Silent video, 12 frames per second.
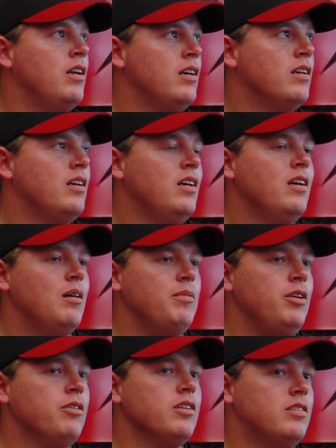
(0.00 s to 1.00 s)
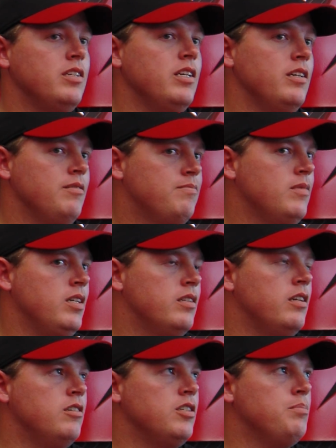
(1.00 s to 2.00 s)
And I, I mean, you could see
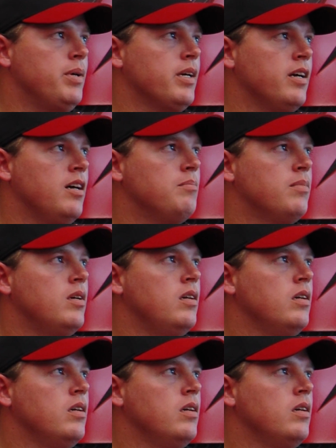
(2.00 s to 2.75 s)
his energy pick up,